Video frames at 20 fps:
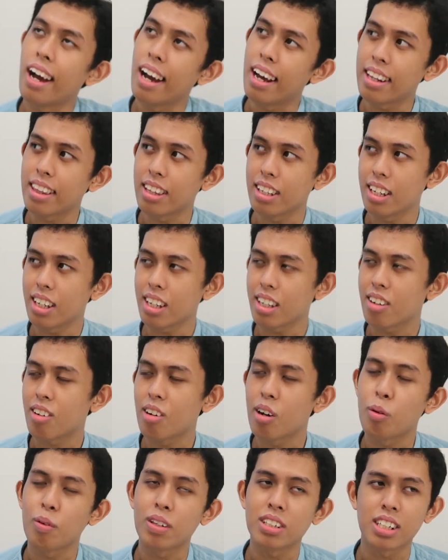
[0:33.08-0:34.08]
I think,
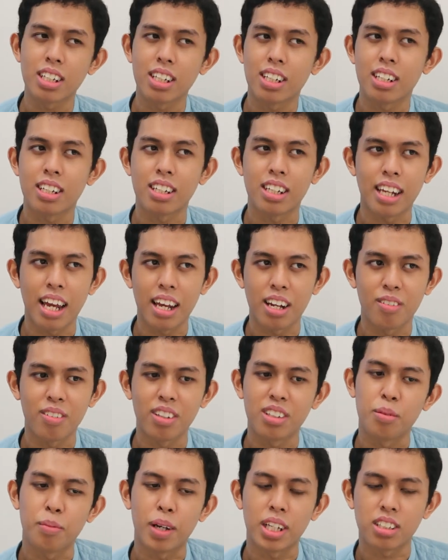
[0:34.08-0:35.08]
or was it the end of
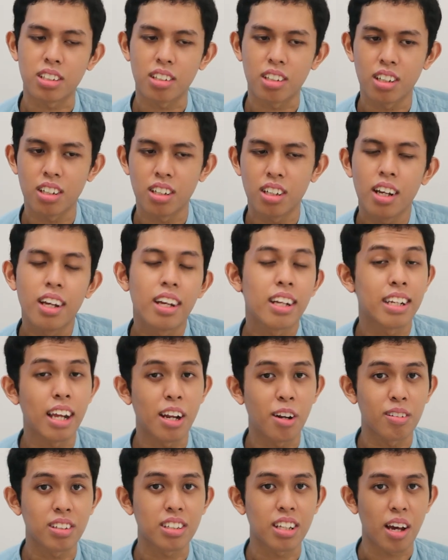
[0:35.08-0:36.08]
the semester?
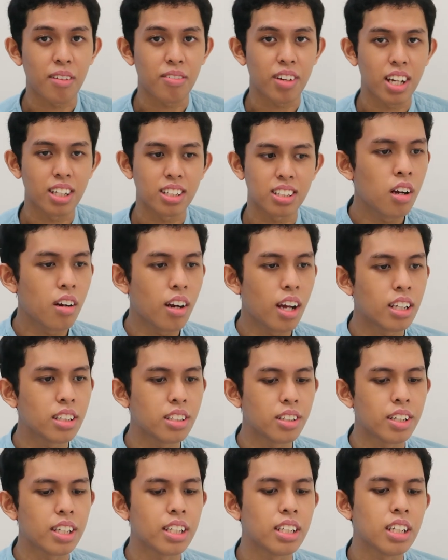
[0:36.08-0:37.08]
The end of CFS. But
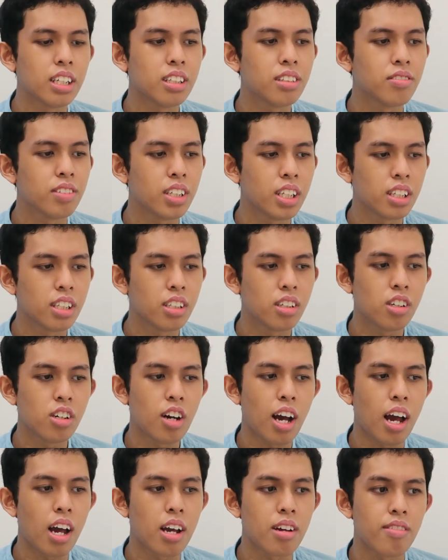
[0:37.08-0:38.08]
so in this
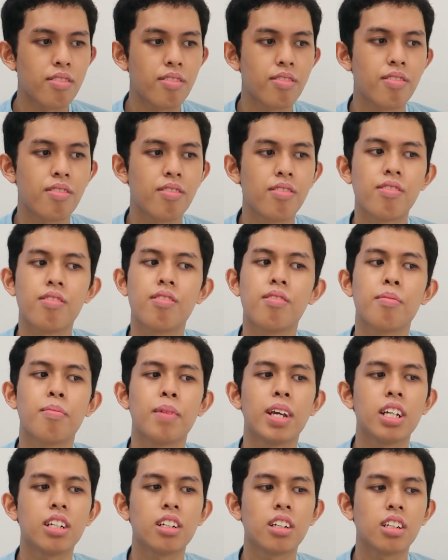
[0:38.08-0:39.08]
video, I
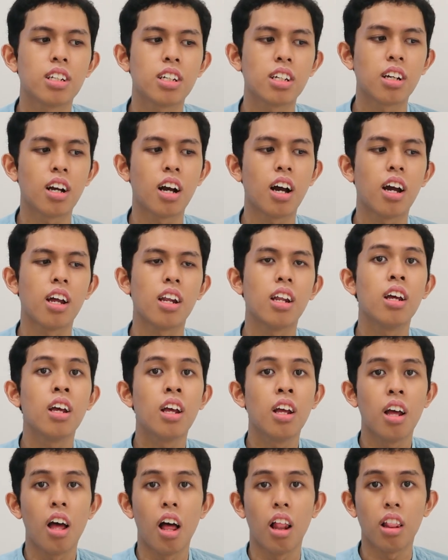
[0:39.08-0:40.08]
majorly got
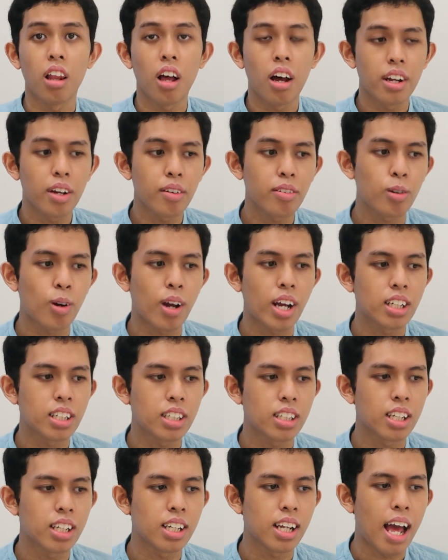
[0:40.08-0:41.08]
a lot of
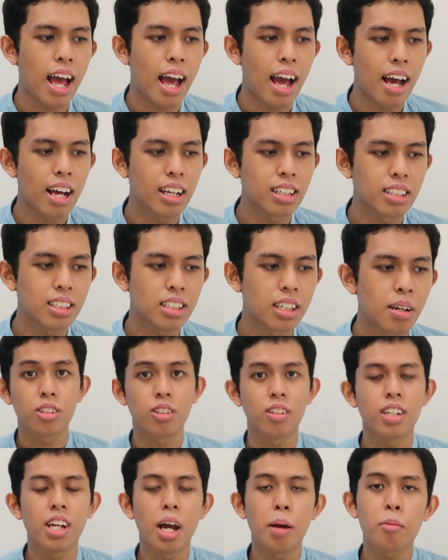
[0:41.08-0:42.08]
questions asked.
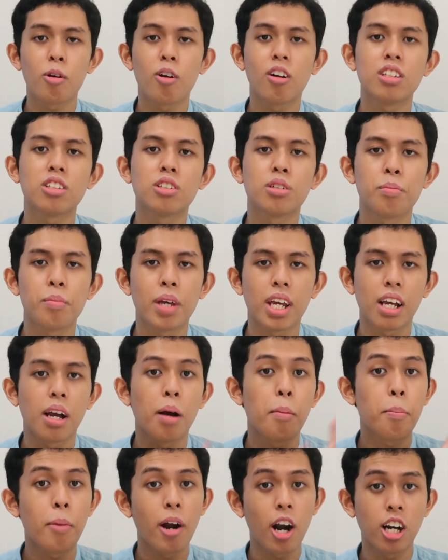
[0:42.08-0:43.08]
So today I'm going to make
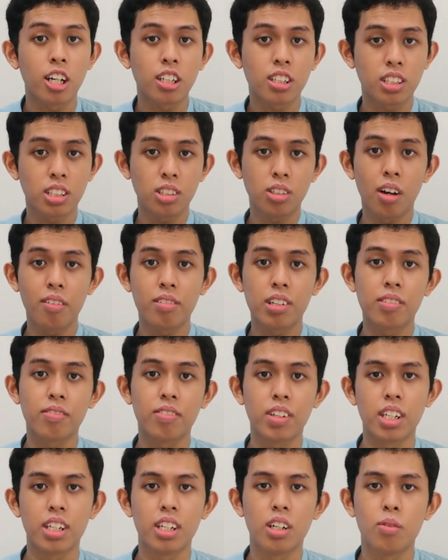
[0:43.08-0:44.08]
a part 2 of the
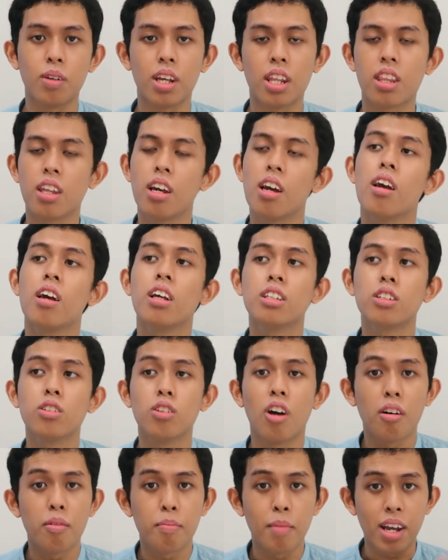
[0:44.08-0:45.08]
video with
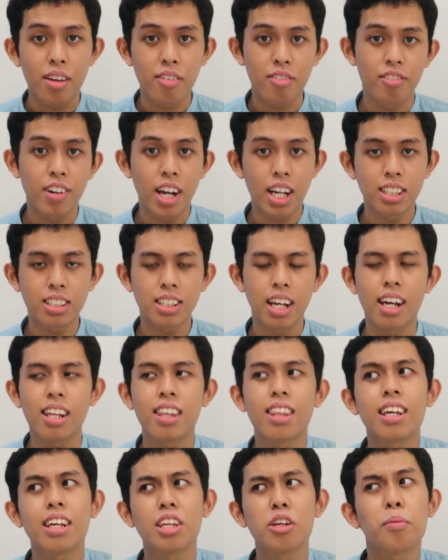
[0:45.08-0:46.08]
2 of my friends.
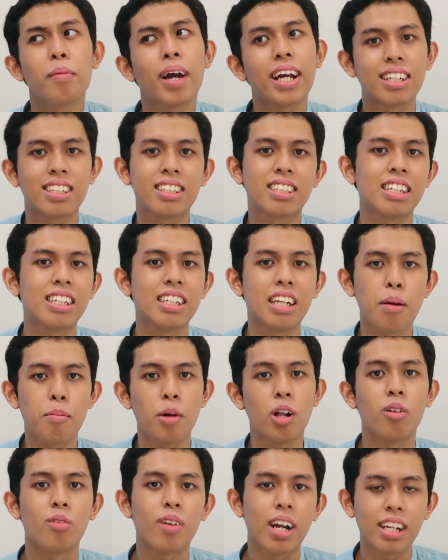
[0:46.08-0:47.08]
I think you might see them
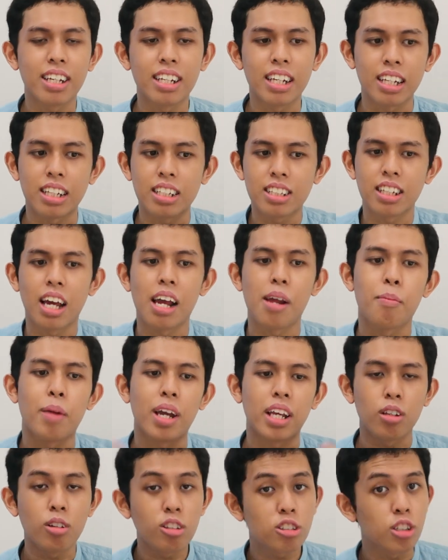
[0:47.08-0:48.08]
already inside
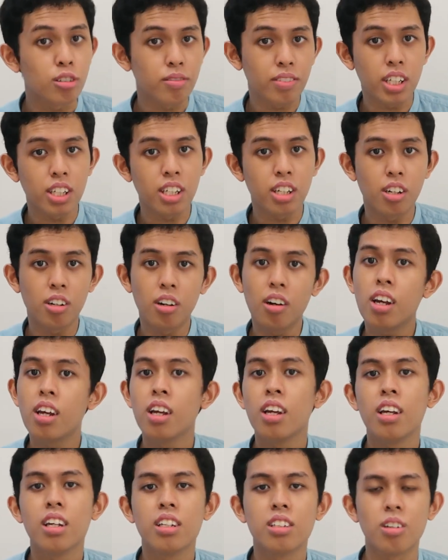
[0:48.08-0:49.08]
my YouTube video.
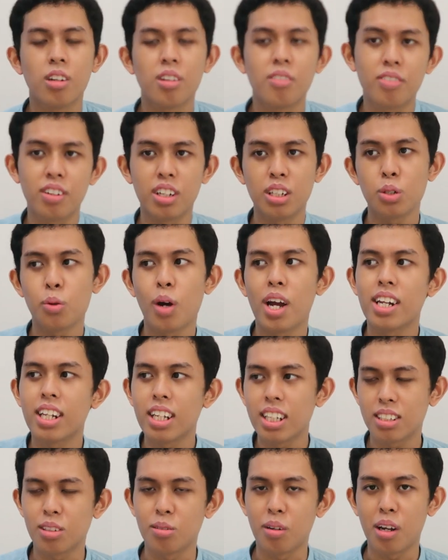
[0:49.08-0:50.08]
So the first one
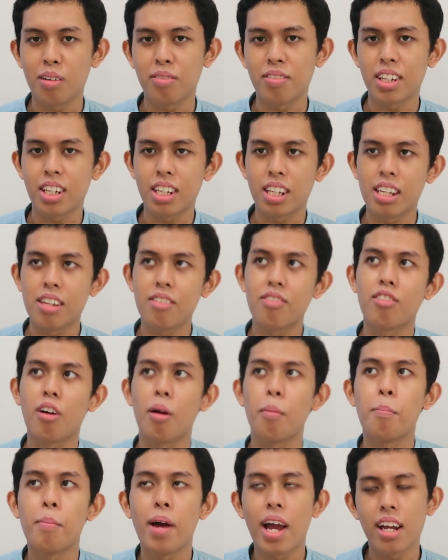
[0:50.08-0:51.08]
is Rafiki
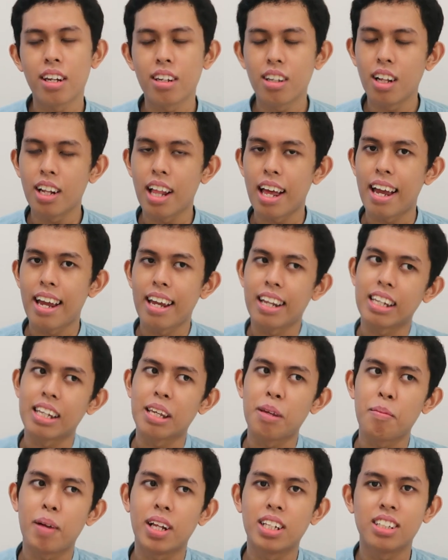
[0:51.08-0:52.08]
from BENL
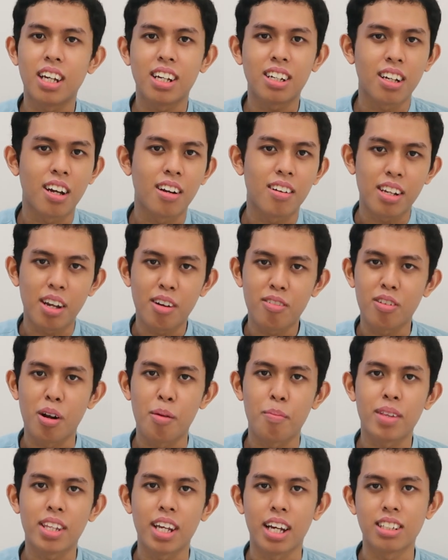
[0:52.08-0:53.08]
and Ima Zakaria
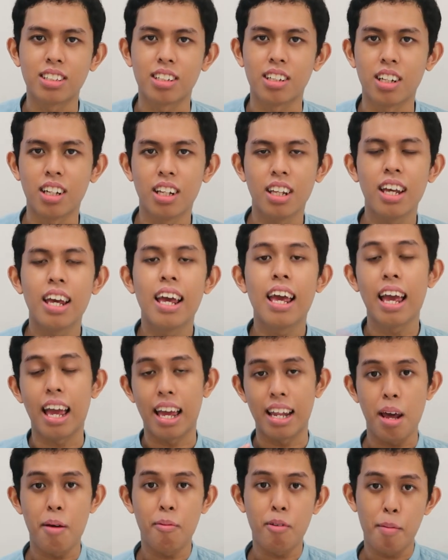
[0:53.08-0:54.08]
from TESL.
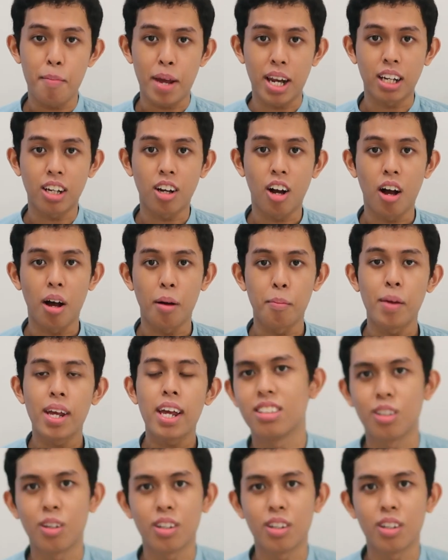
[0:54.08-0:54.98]
And I'm from ENCOM.